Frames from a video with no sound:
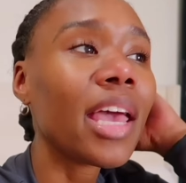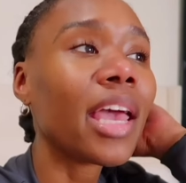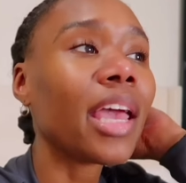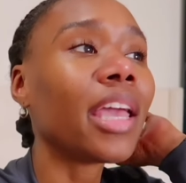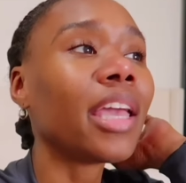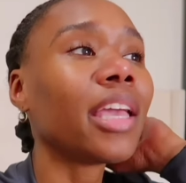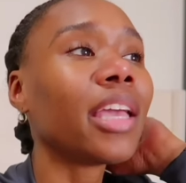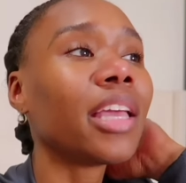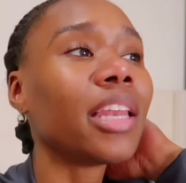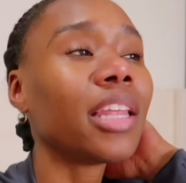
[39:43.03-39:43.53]

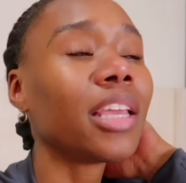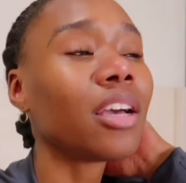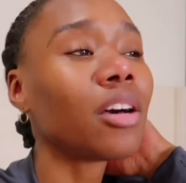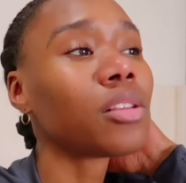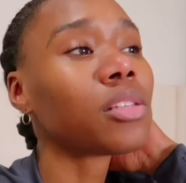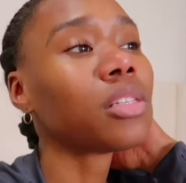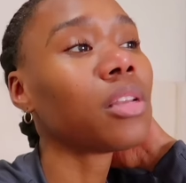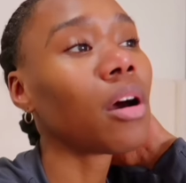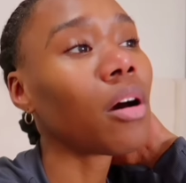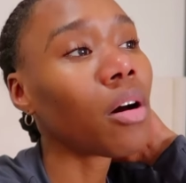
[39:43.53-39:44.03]
And he goes,
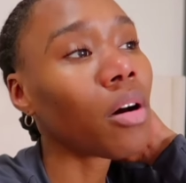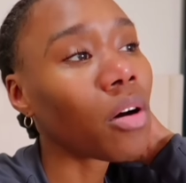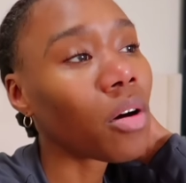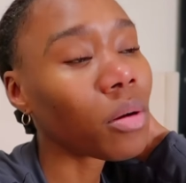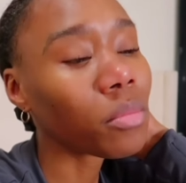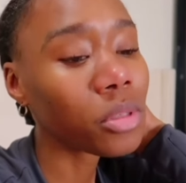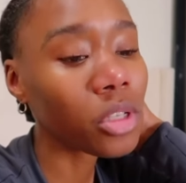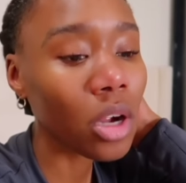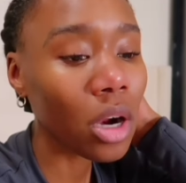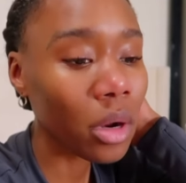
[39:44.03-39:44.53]
no,
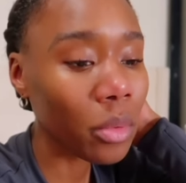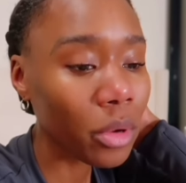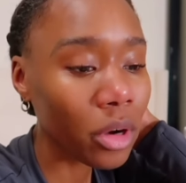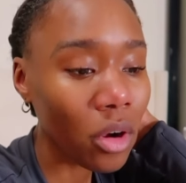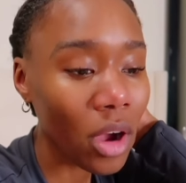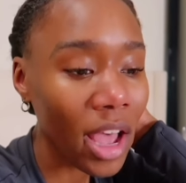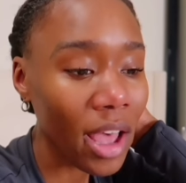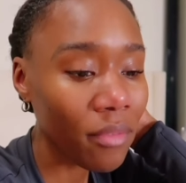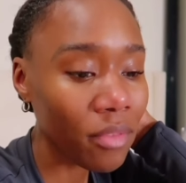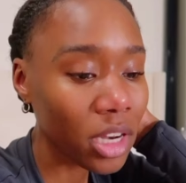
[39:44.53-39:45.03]
I'm sorry, we don't
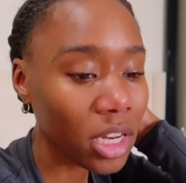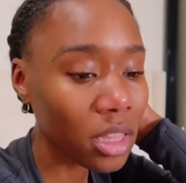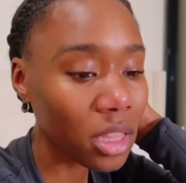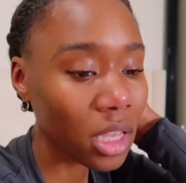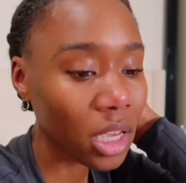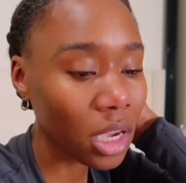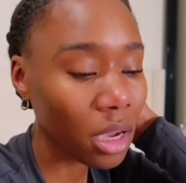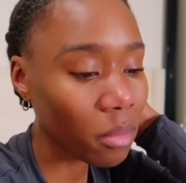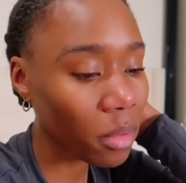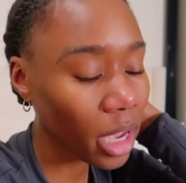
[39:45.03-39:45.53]
have
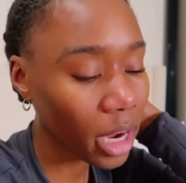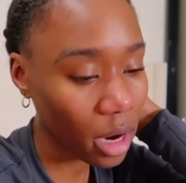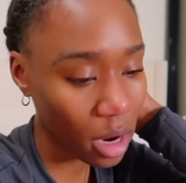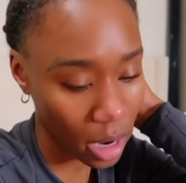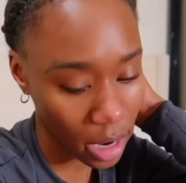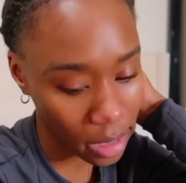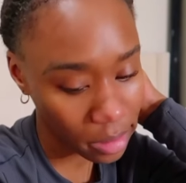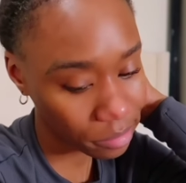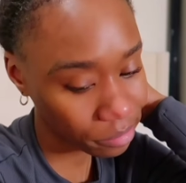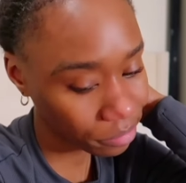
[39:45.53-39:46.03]
anything. I'm like, all
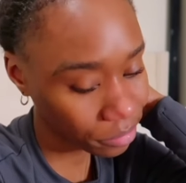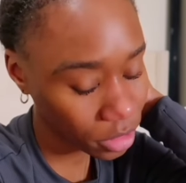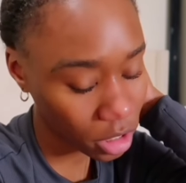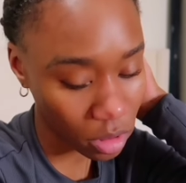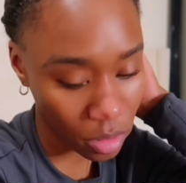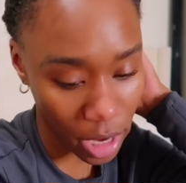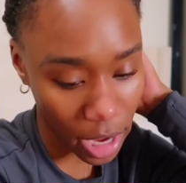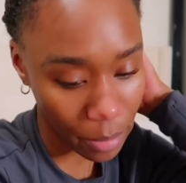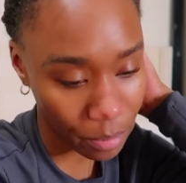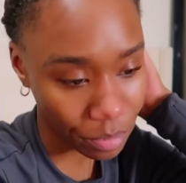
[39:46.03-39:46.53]
right,
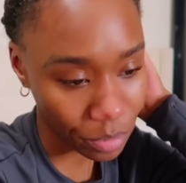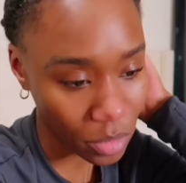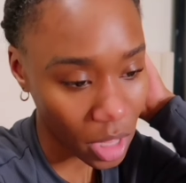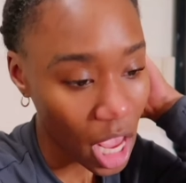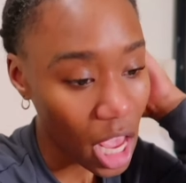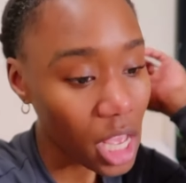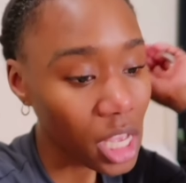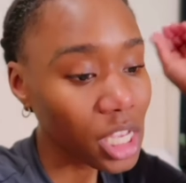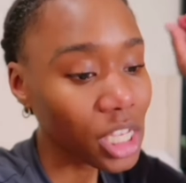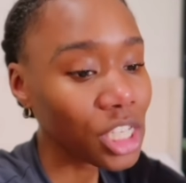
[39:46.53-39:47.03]
okay.
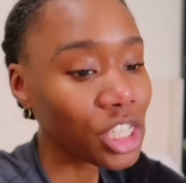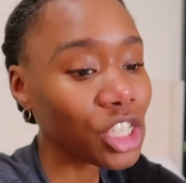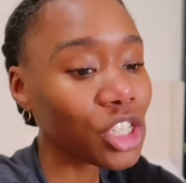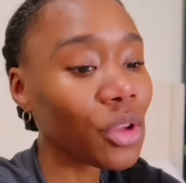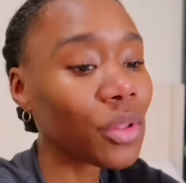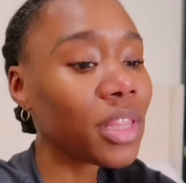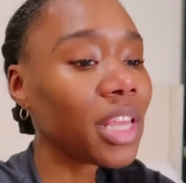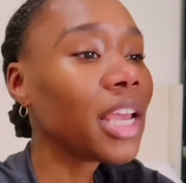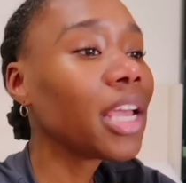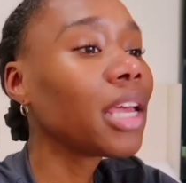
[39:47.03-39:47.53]
So
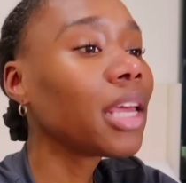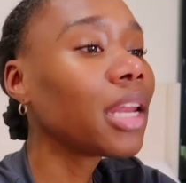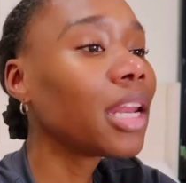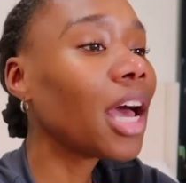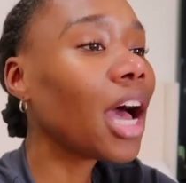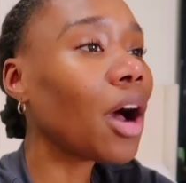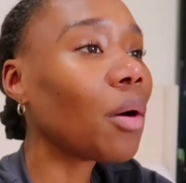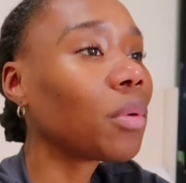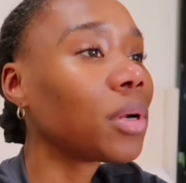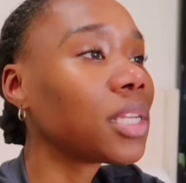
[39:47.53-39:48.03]
then
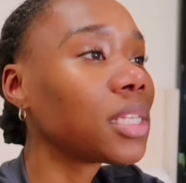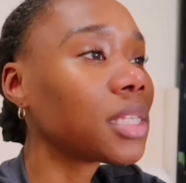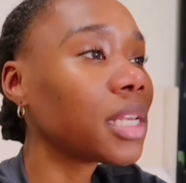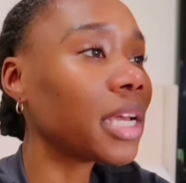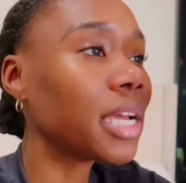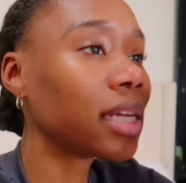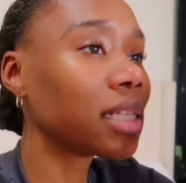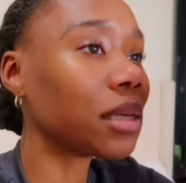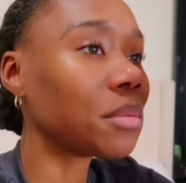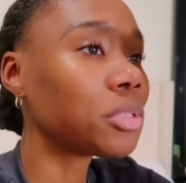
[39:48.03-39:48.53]
I want to say,
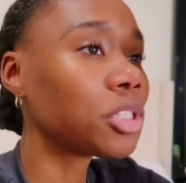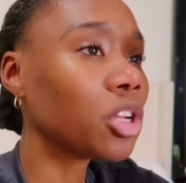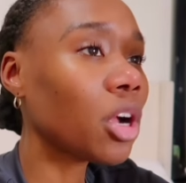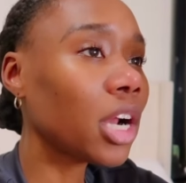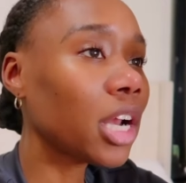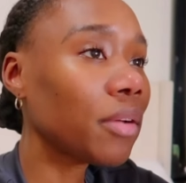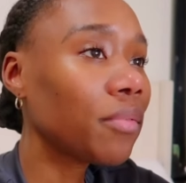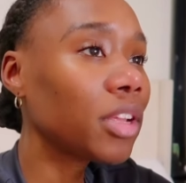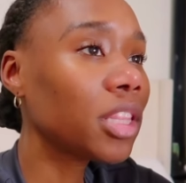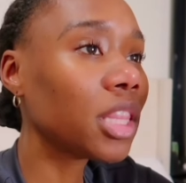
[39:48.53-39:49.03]
as I'm
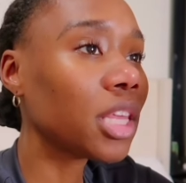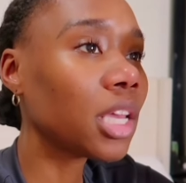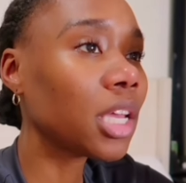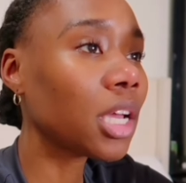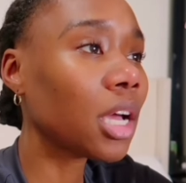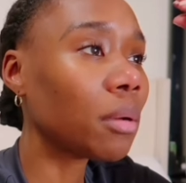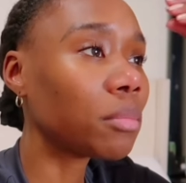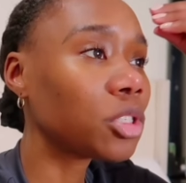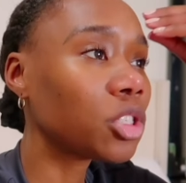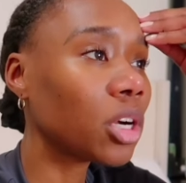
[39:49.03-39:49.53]
starting everything,
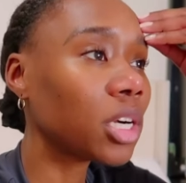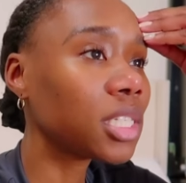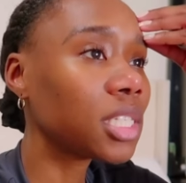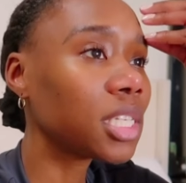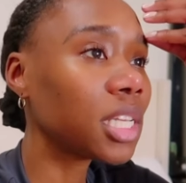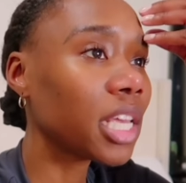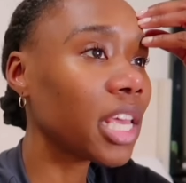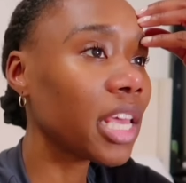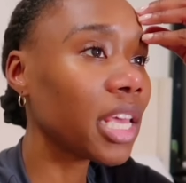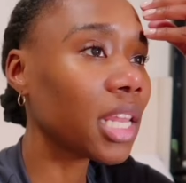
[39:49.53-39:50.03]
I'm starting to
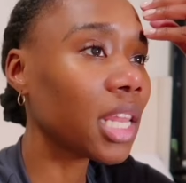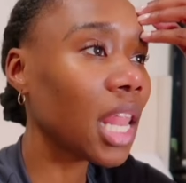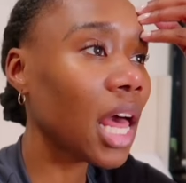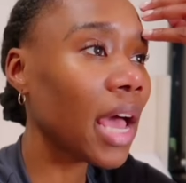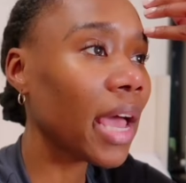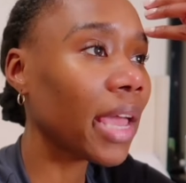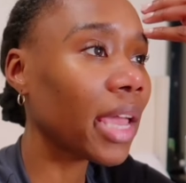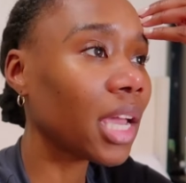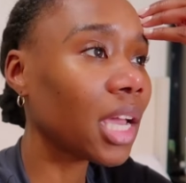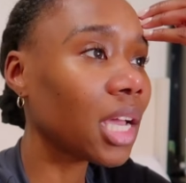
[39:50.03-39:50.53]
get
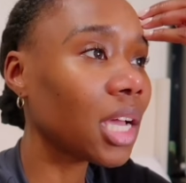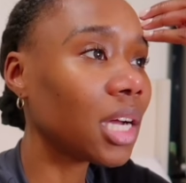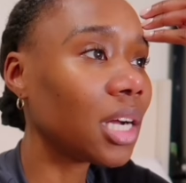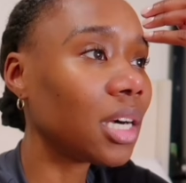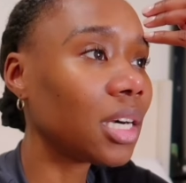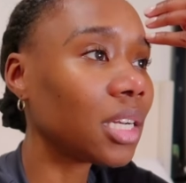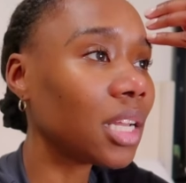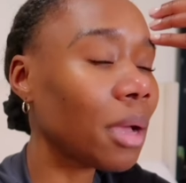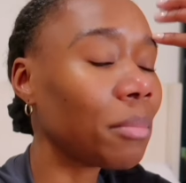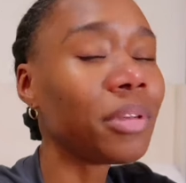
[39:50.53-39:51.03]
like,
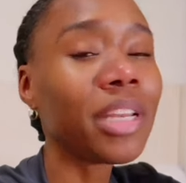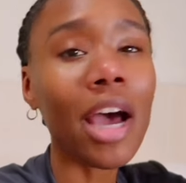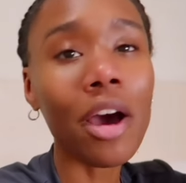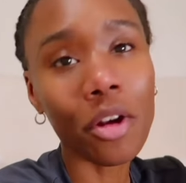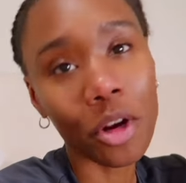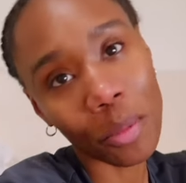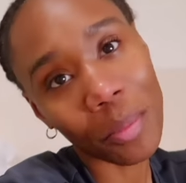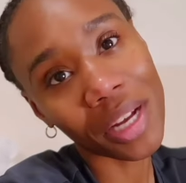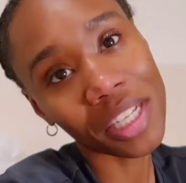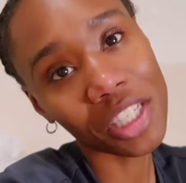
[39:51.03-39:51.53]
I'm
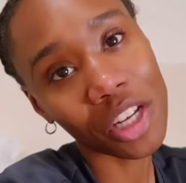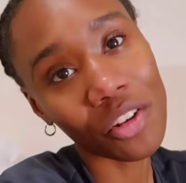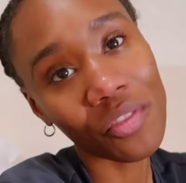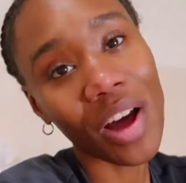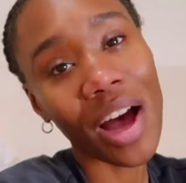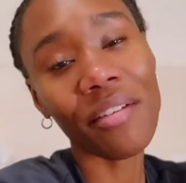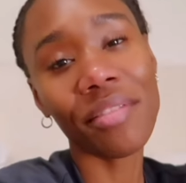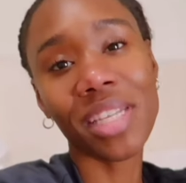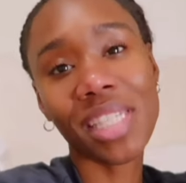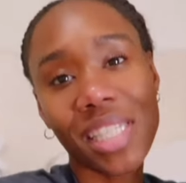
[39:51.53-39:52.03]
doubting myself,
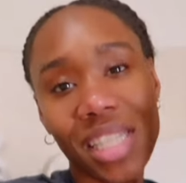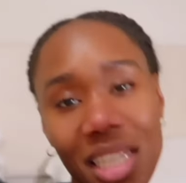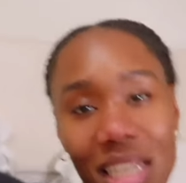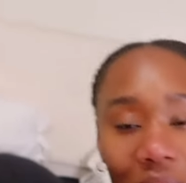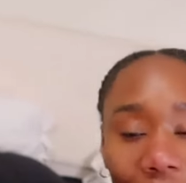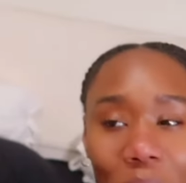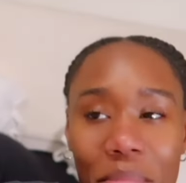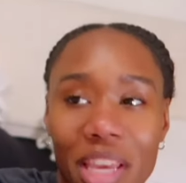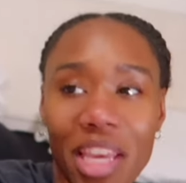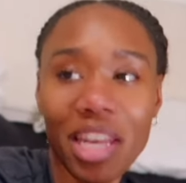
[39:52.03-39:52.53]
obviously. I'm